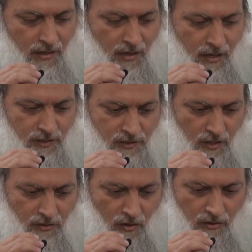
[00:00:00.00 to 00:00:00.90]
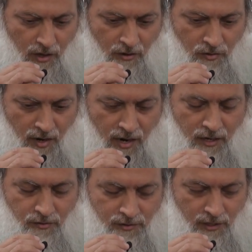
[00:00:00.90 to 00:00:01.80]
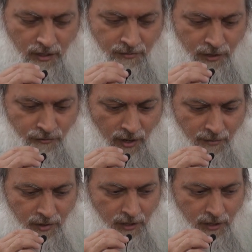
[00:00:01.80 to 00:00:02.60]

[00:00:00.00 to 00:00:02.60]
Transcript: sallallahu alaihi wasallam, his family,